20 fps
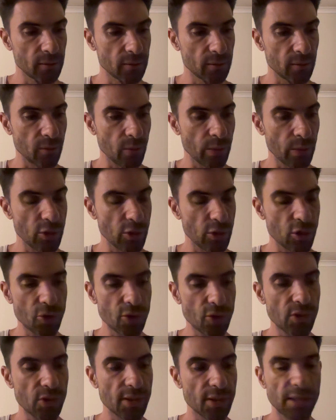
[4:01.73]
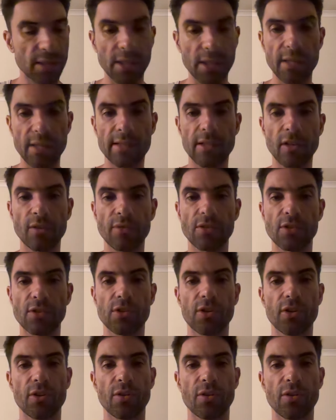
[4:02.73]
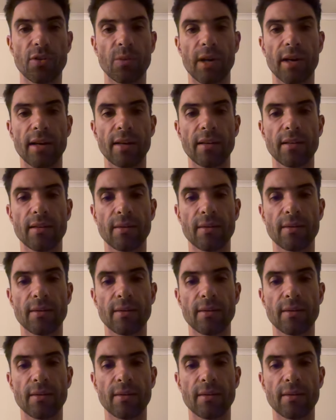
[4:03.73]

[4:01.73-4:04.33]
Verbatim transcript: We choose to see ourselves a certain way.